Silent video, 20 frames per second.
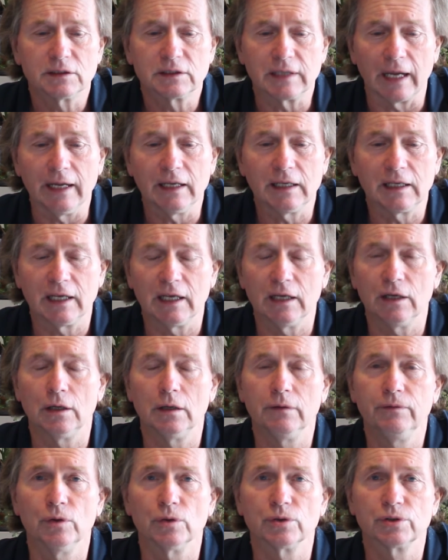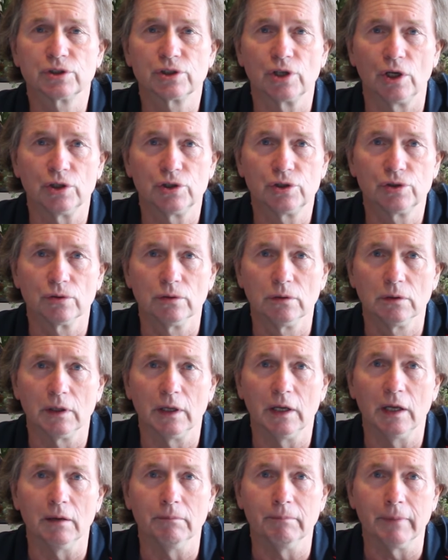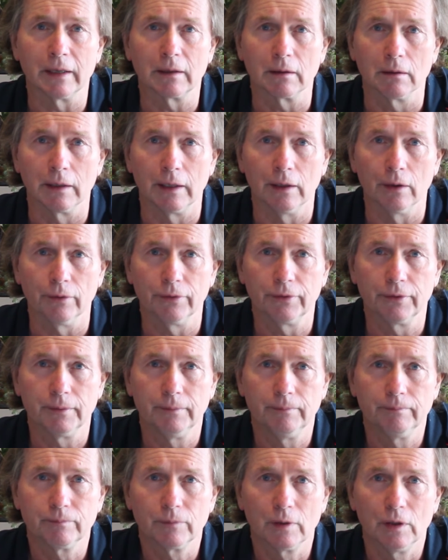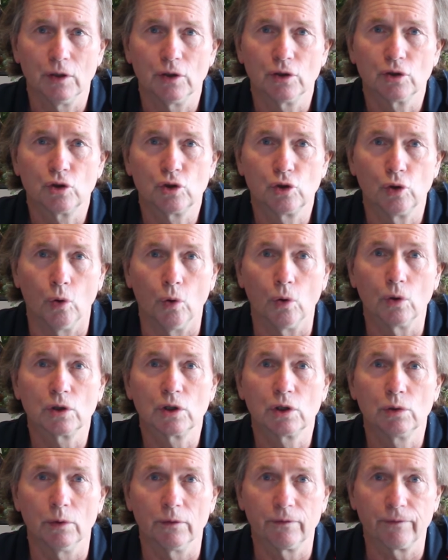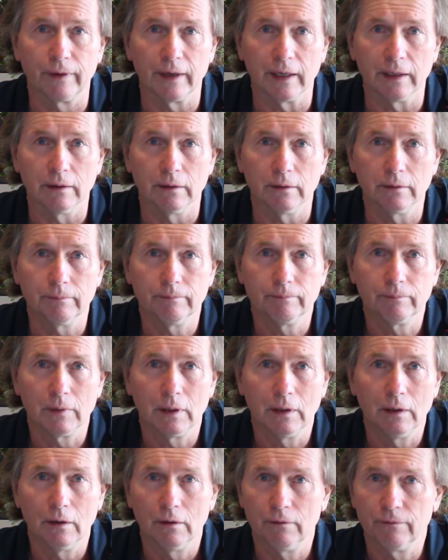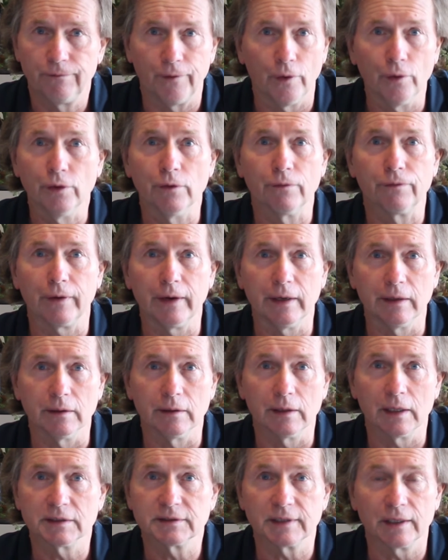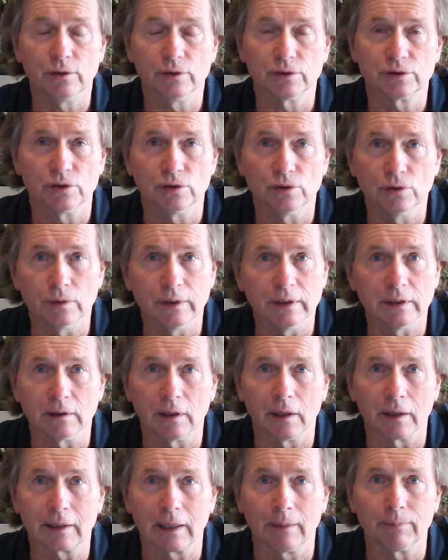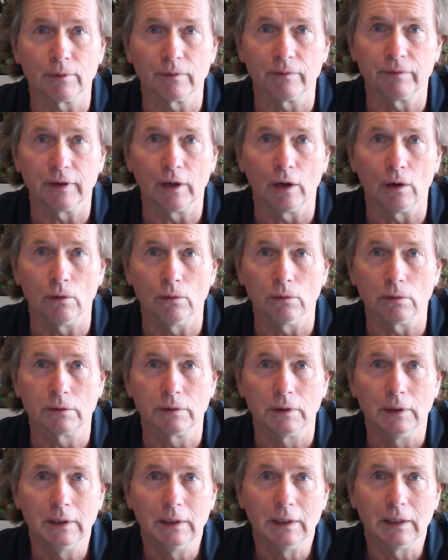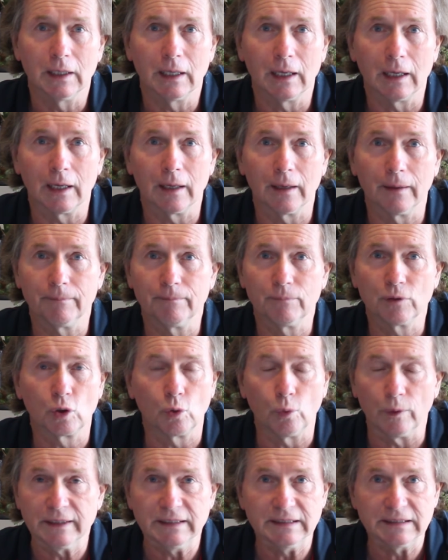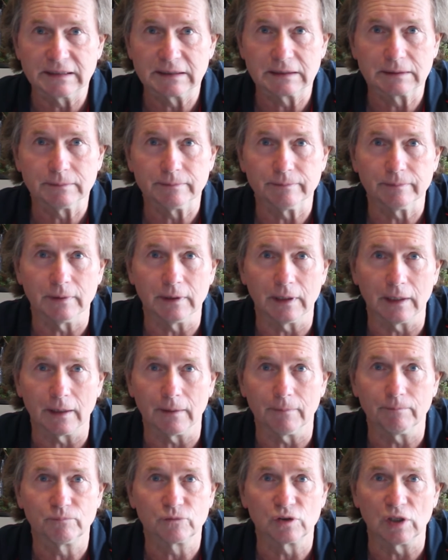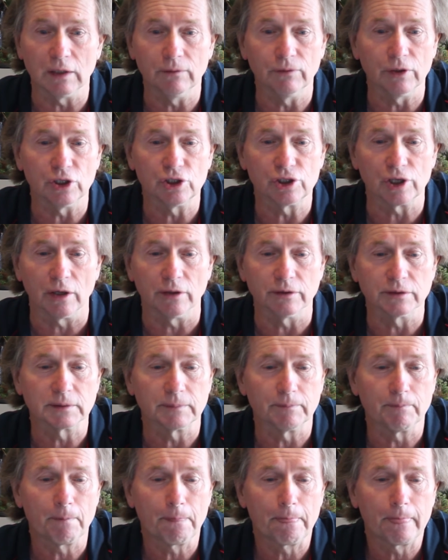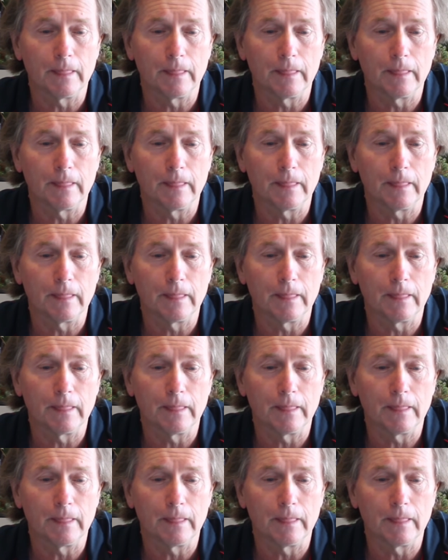Take care of your social and mental health. Talk to a friend. Phone a friend, as they used to do in a couple of the old uh, quiz uh, TV shows.